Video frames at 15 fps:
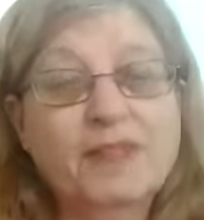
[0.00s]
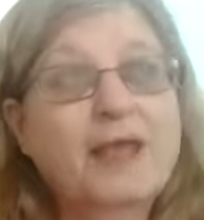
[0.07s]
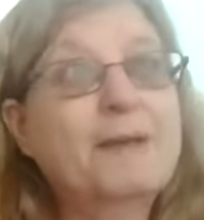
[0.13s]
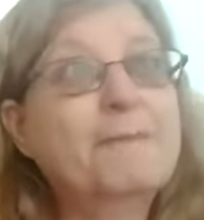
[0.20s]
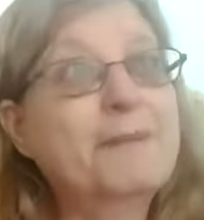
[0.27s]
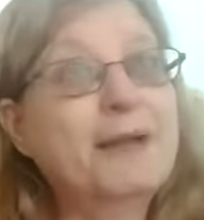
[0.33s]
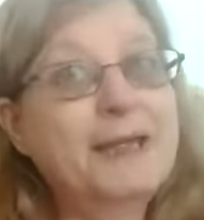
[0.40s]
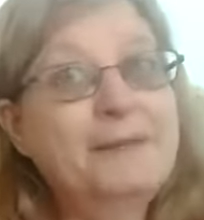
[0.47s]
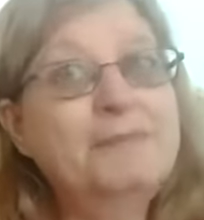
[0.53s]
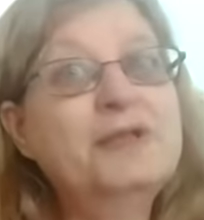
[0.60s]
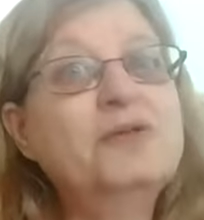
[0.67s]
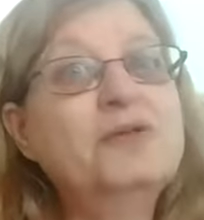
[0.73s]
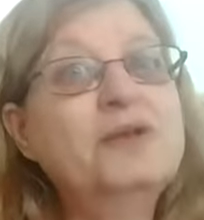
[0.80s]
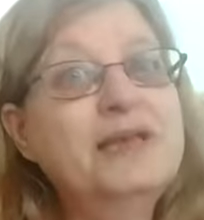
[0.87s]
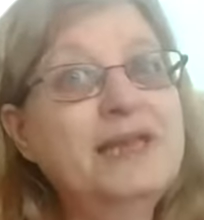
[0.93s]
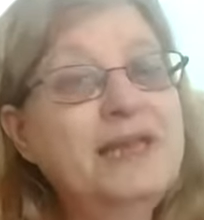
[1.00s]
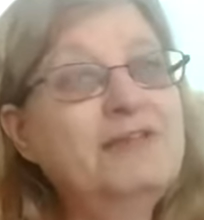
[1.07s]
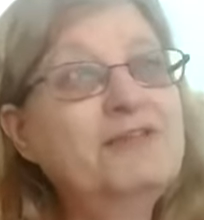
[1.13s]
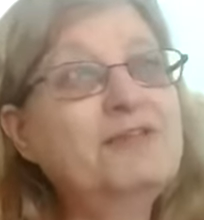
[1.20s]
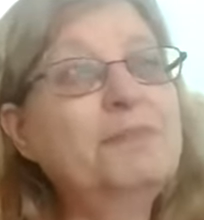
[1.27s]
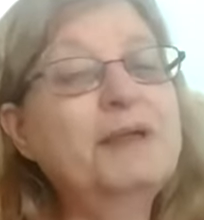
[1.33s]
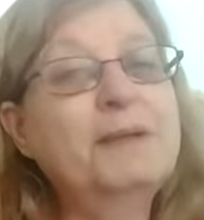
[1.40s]
And maybe you
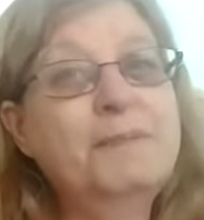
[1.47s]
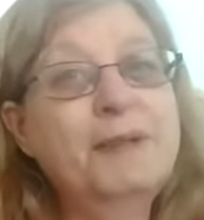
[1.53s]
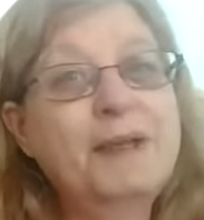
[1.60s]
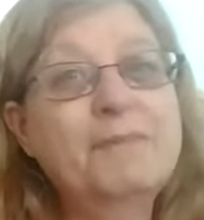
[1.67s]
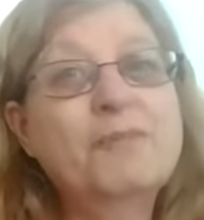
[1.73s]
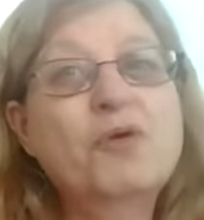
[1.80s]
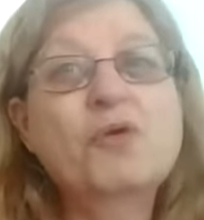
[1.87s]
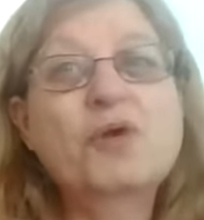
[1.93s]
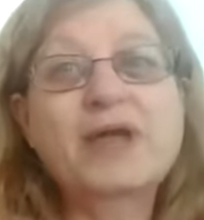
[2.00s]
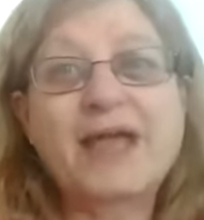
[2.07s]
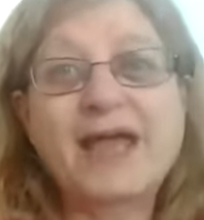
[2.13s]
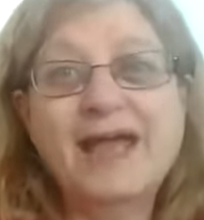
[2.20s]
need to be a bit more